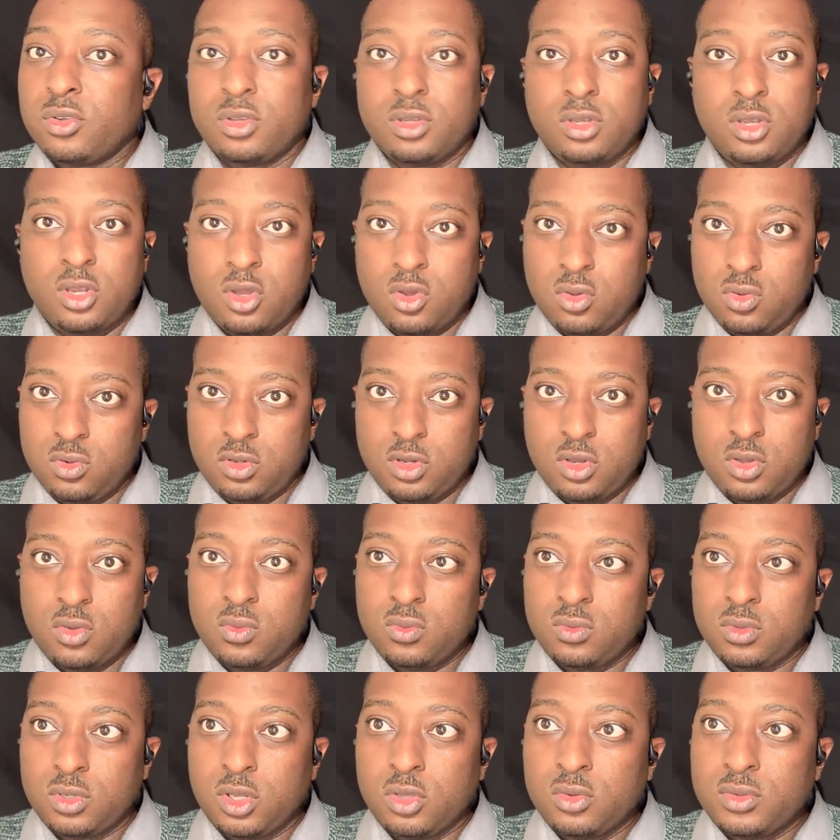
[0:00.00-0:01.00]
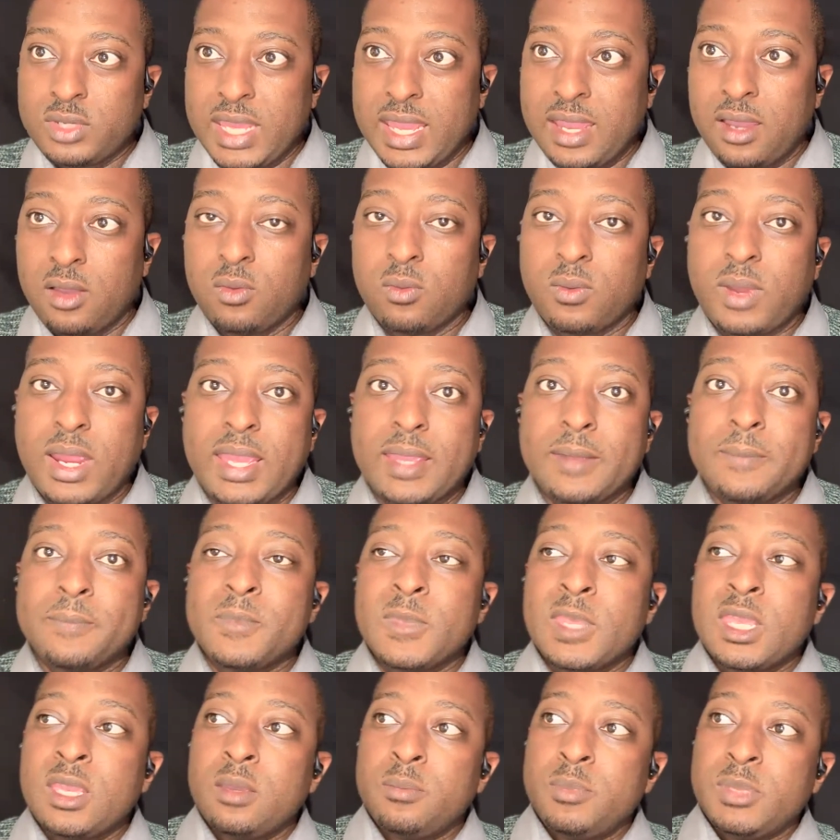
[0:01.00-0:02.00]
No doubt, right?
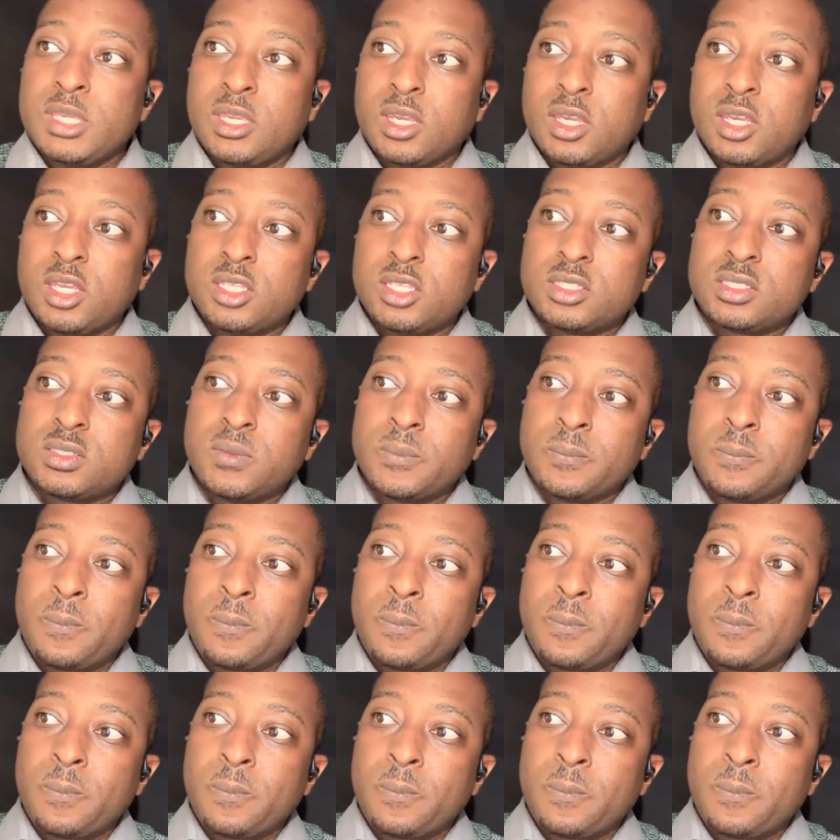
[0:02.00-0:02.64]
Because